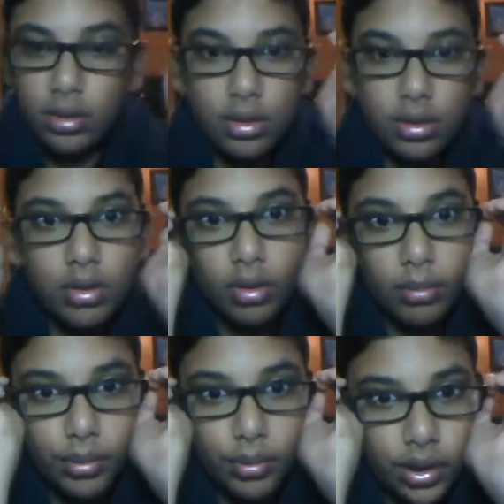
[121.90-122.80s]

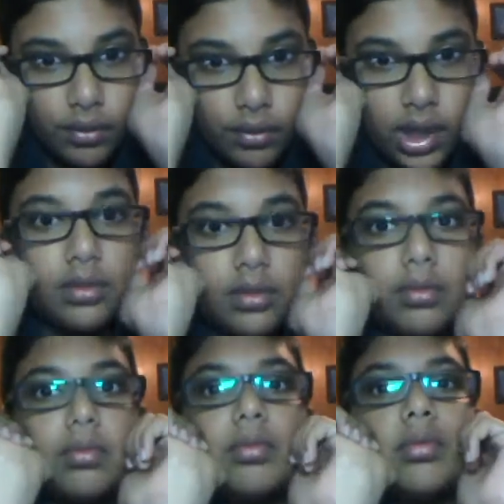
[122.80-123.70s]
don't believe that.
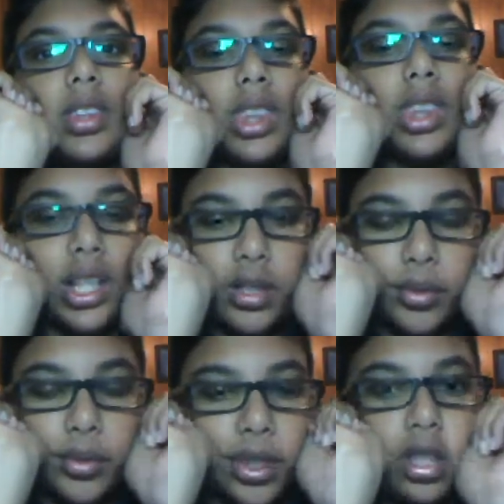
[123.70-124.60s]
That's
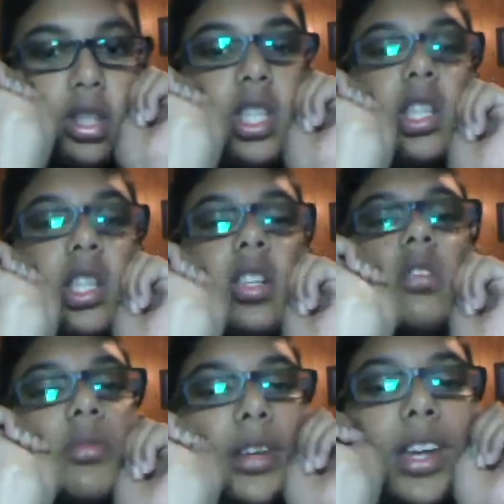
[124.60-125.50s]
what, 13
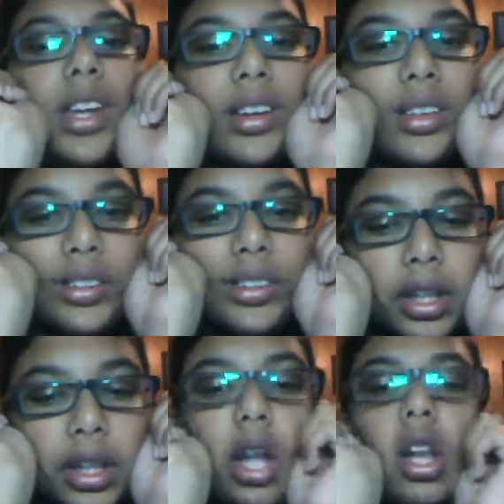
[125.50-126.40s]
years away?
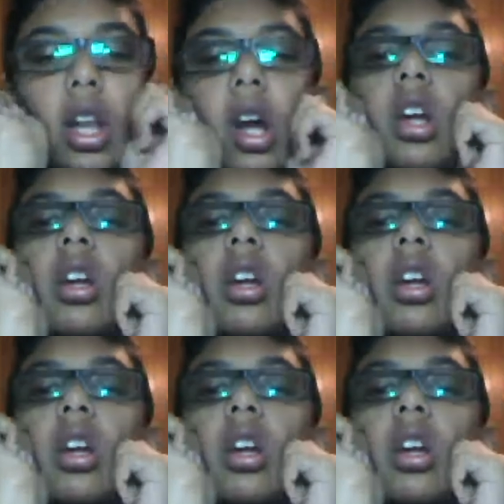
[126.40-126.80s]
Not that long.